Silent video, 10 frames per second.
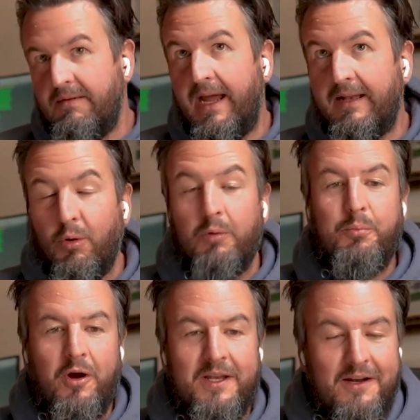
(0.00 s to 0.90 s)
at one
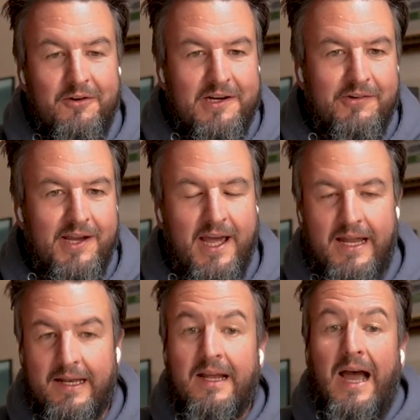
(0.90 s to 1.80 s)
point in our career
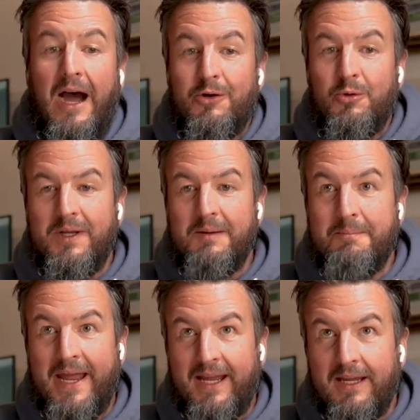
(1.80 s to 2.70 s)
had, how do we
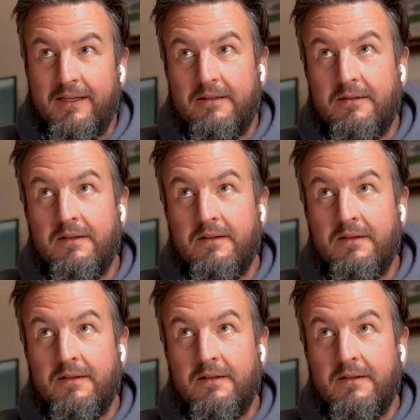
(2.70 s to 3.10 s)
make it